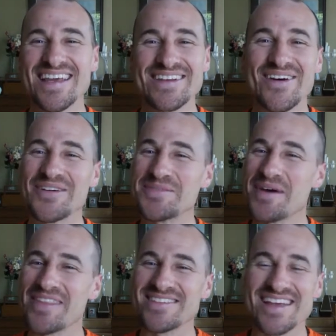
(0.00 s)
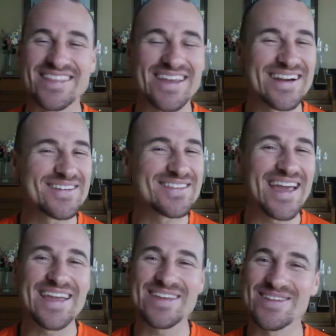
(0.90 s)
To all you mothers out there,
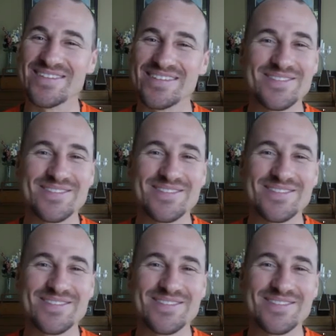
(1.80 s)
thank you.